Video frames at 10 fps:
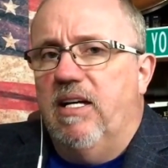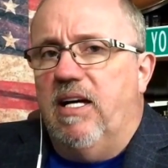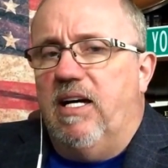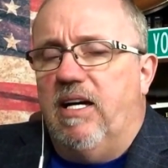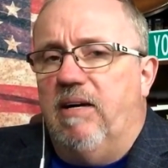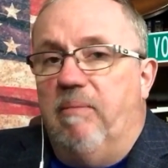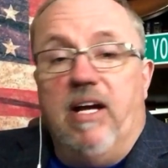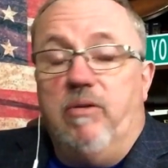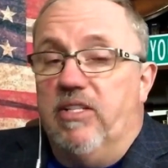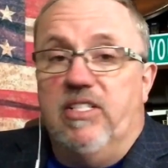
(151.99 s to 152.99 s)
Uh, my
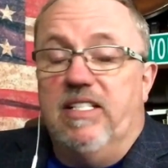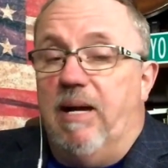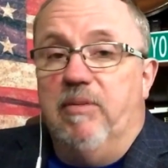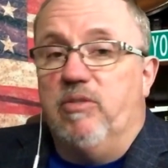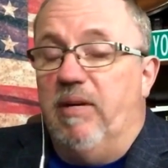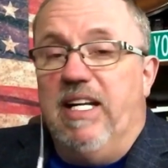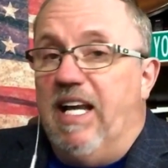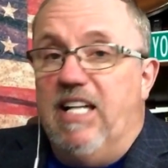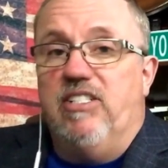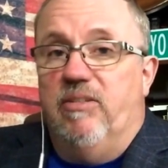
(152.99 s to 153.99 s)
question is, how much
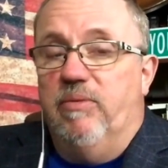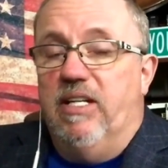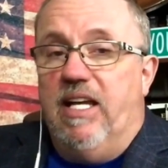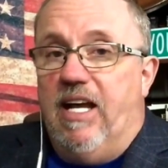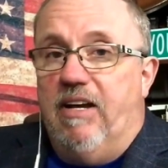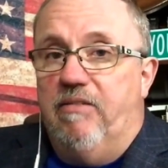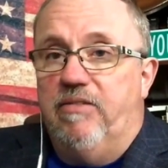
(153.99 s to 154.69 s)
radiation would it have?